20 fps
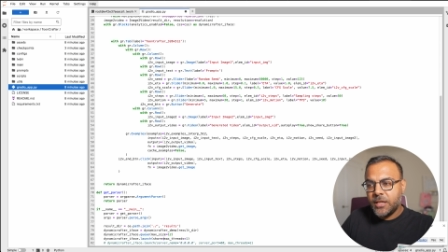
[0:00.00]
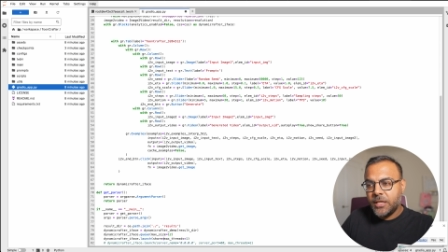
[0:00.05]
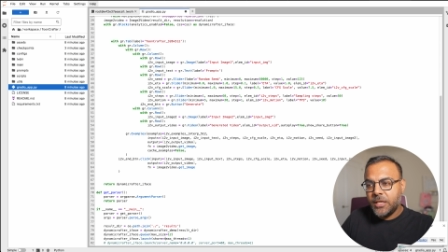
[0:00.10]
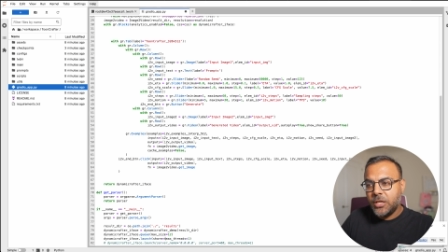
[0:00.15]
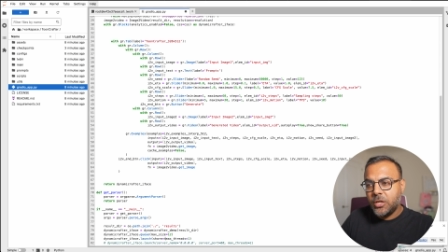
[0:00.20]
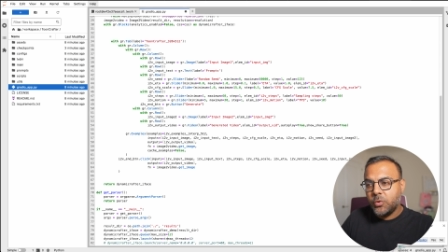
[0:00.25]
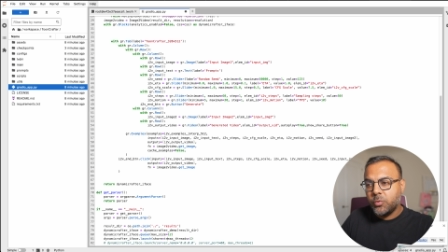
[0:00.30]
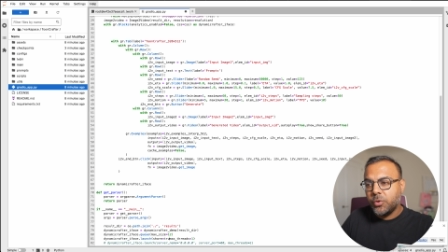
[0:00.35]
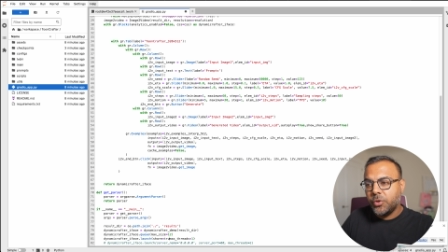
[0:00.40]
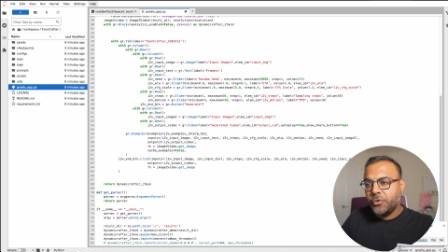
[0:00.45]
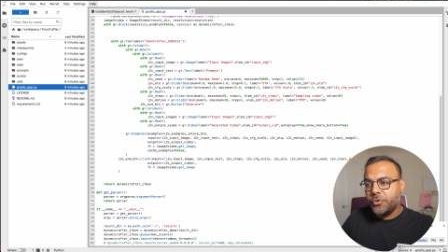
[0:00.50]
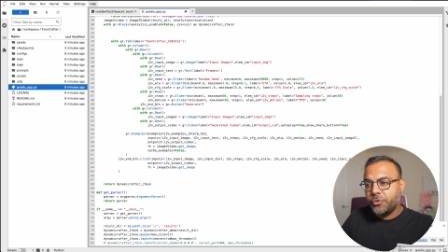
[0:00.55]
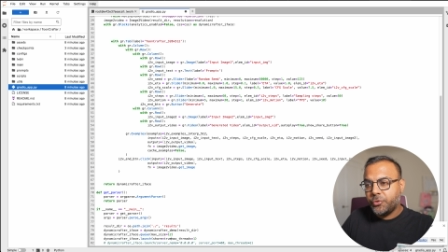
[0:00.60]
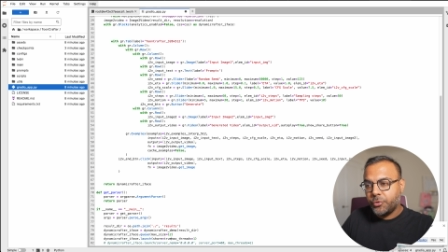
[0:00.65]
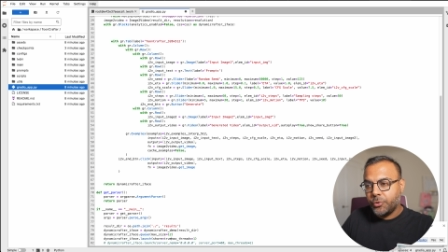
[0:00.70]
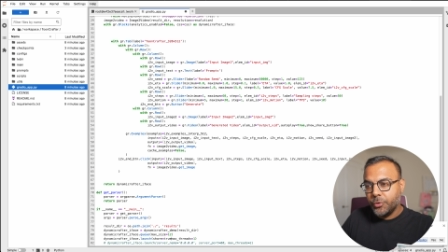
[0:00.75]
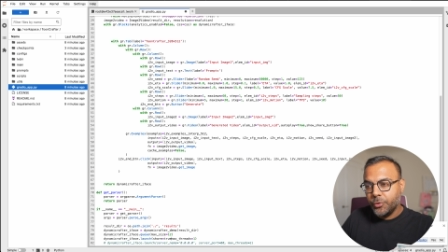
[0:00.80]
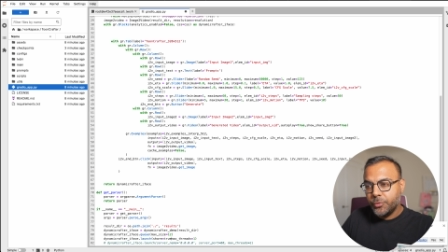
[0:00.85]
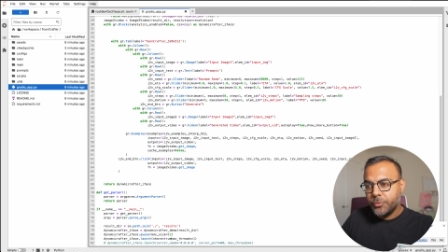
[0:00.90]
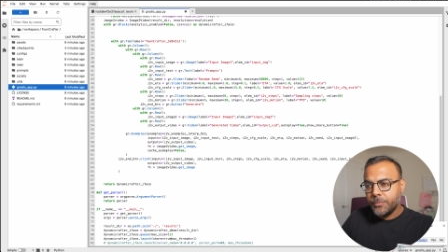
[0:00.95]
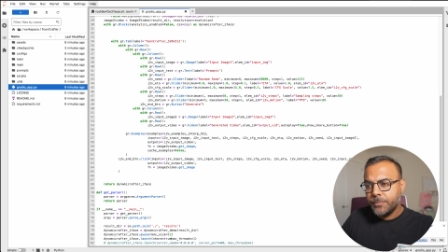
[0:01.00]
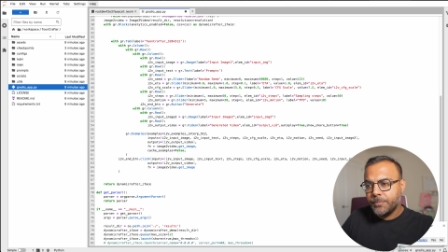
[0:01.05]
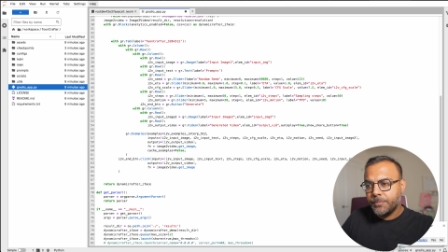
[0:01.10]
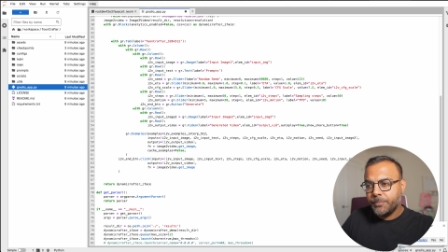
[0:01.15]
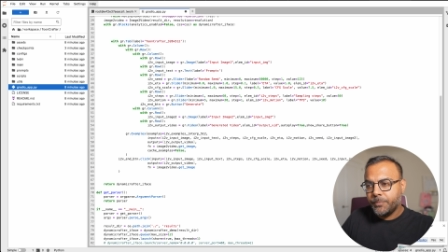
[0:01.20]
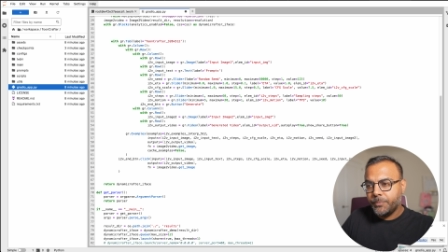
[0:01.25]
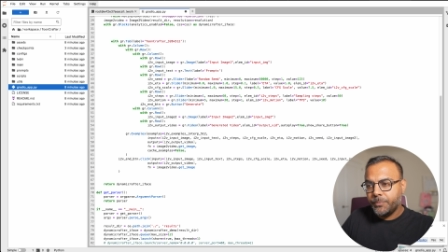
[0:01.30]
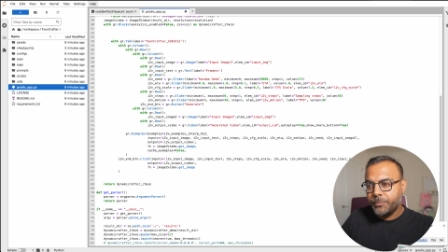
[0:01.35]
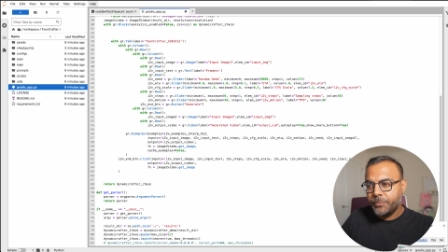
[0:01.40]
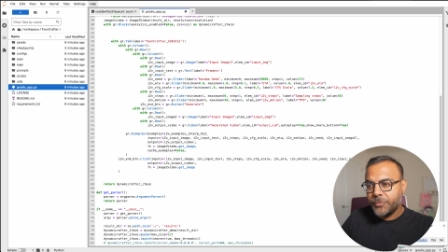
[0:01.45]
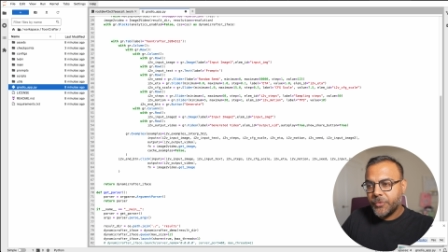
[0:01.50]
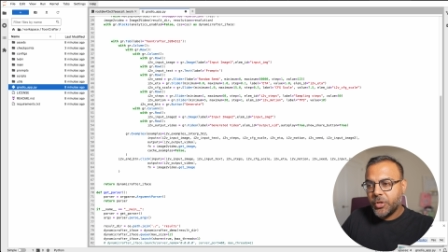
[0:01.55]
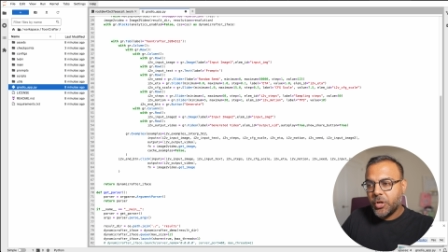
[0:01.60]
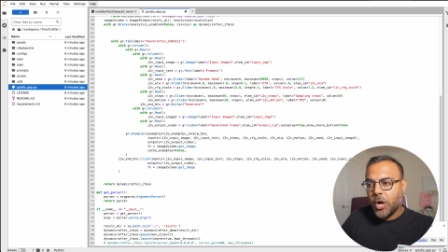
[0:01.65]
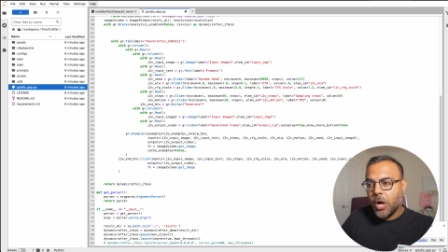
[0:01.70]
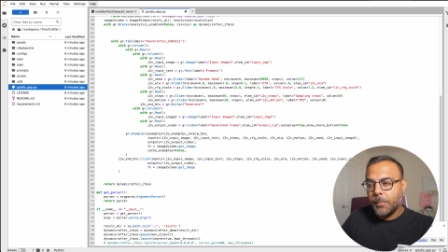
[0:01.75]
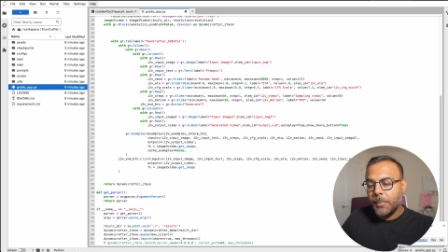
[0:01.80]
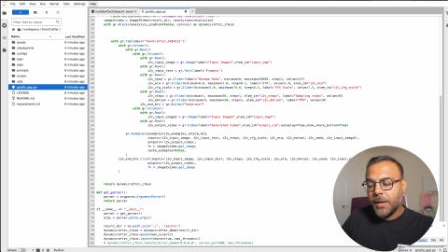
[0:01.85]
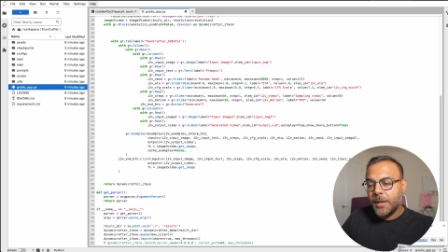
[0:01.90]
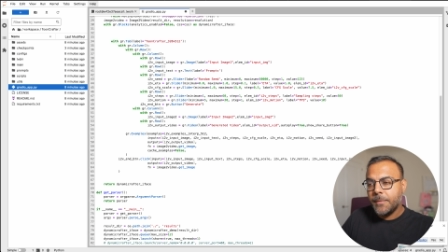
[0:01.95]
equals true,
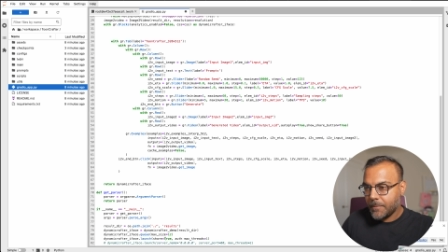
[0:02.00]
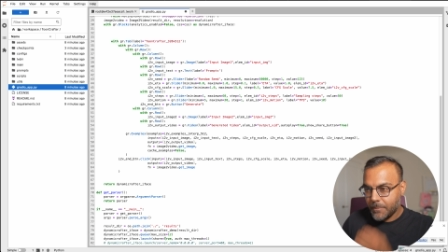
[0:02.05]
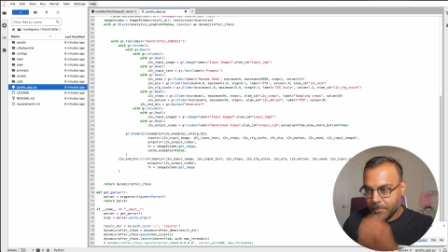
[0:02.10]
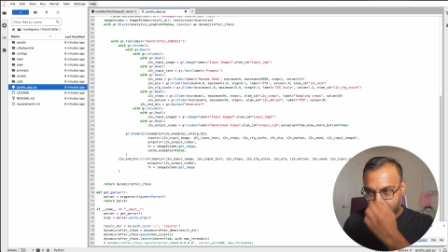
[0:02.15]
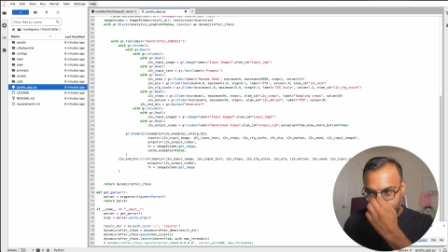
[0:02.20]
comma.